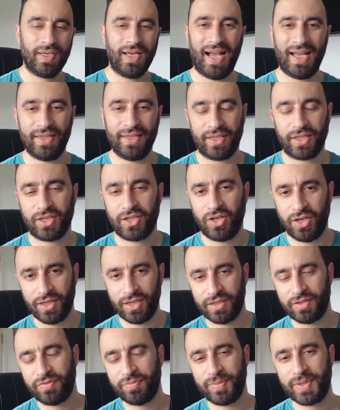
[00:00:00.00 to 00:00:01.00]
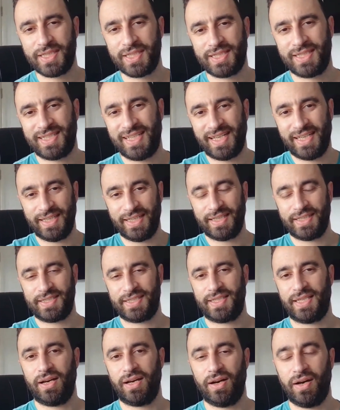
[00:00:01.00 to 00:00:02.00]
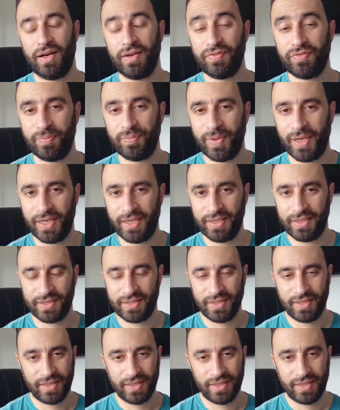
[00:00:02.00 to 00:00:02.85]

and the kind of mistakes that I've made